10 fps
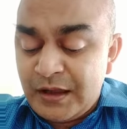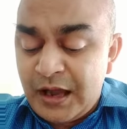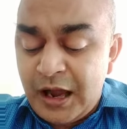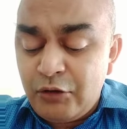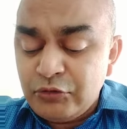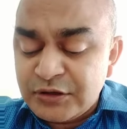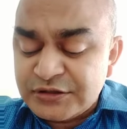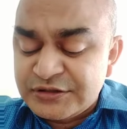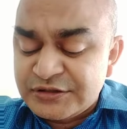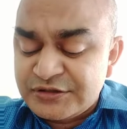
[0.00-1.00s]
How
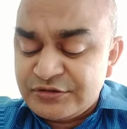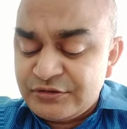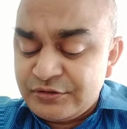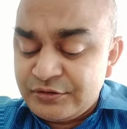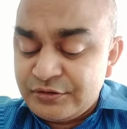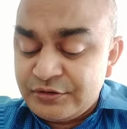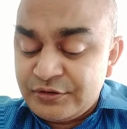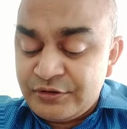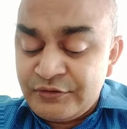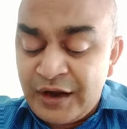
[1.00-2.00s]
does this
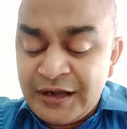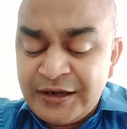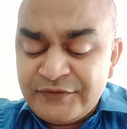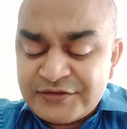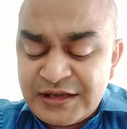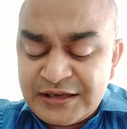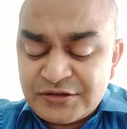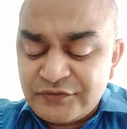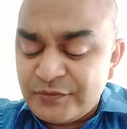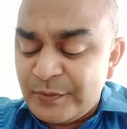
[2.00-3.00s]
relative size
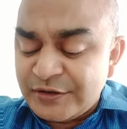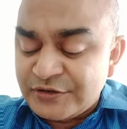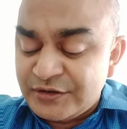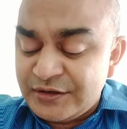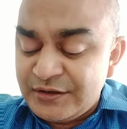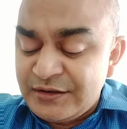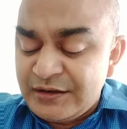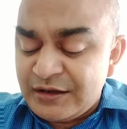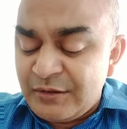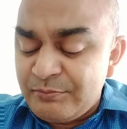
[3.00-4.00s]
of the budget
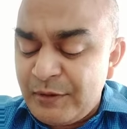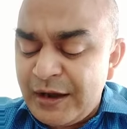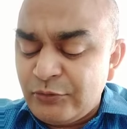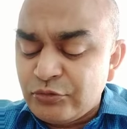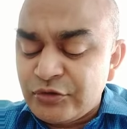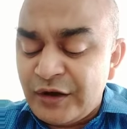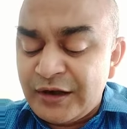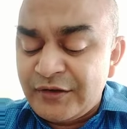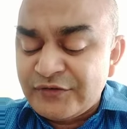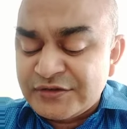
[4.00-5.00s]
compare to the
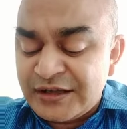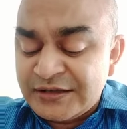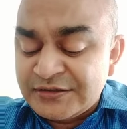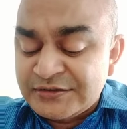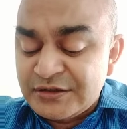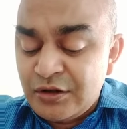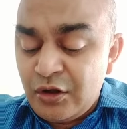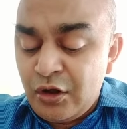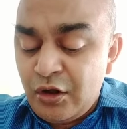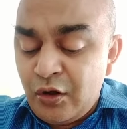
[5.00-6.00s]
relative size
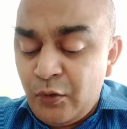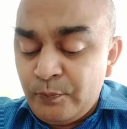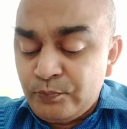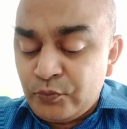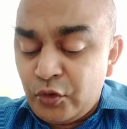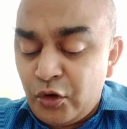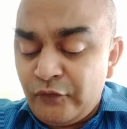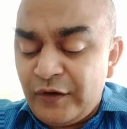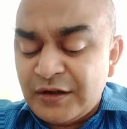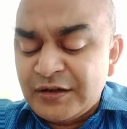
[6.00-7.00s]

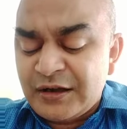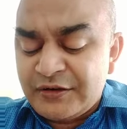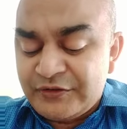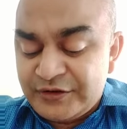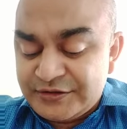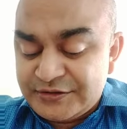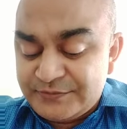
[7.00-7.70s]
of other countries?